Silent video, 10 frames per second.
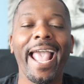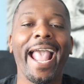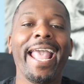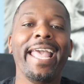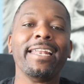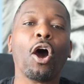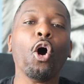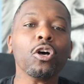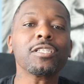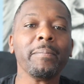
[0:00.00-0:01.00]
And
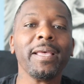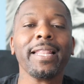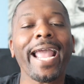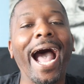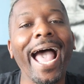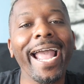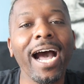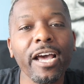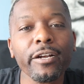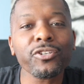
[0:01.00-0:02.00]
ultimately, I
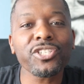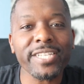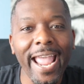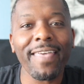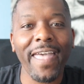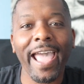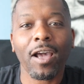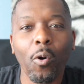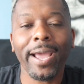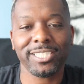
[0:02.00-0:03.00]
understand that
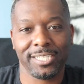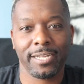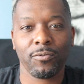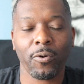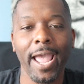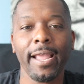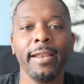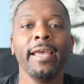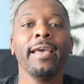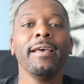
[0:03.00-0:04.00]
question, right?
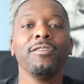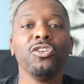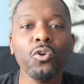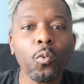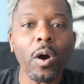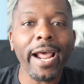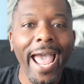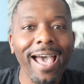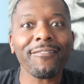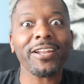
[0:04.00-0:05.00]
You wanna
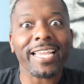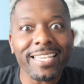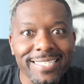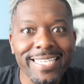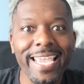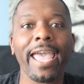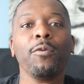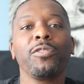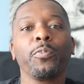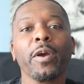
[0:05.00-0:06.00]
have an ETA
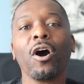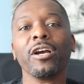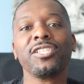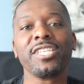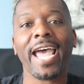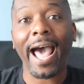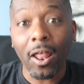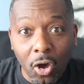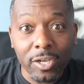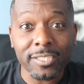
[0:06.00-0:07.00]
with regards to how
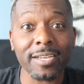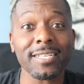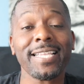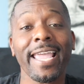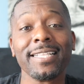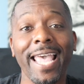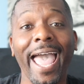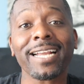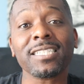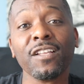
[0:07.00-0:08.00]
long it's gonna take to
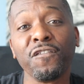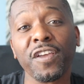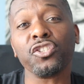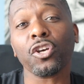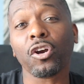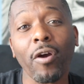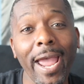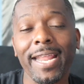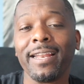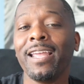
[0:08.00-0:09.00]
actually fix your
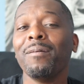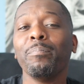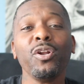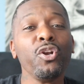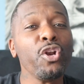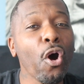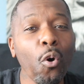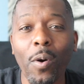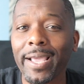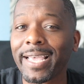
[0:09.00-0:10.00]
credit, but no
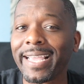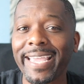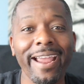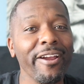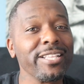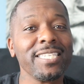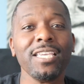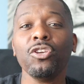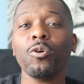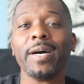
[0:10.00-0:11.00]
one can guarantee
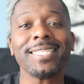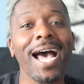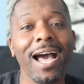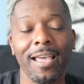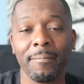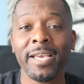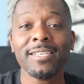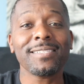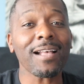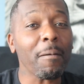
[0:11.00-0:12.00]
you a time.
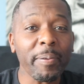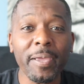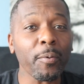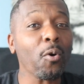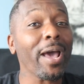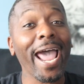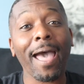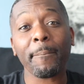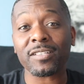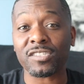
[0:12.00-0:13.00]
Some people, it
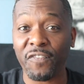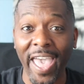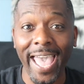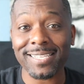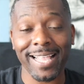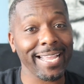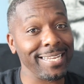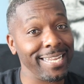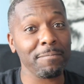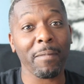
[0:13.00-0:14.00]
happens fast, like it
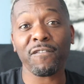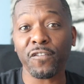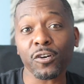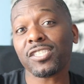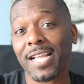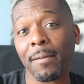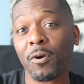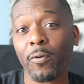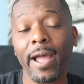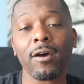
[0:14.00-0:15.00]
did my first time
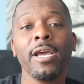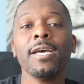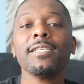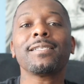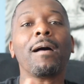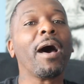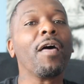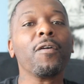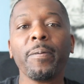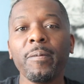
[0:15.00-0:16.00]
around. Some
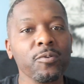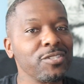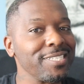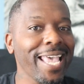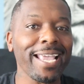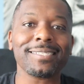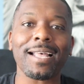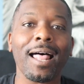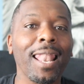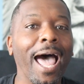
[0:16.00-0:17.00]
other people's, it takes
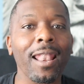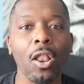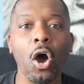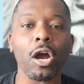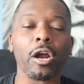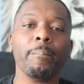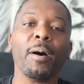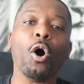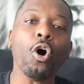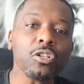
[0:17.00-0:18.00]
a lot longer,
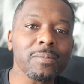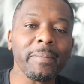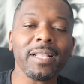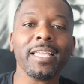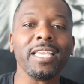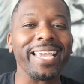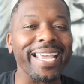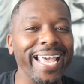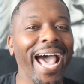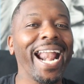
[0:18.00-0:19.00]
but ultimately, you
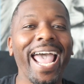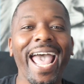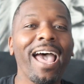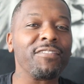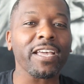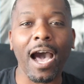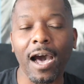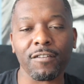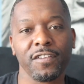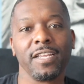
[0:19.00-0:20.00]
gotta have the
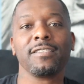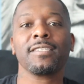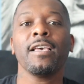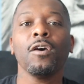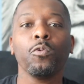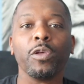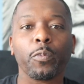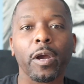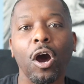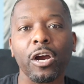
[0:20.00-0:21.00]
confidence with
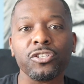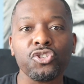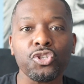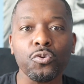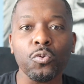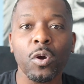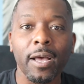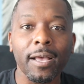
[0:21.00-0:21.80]
regards to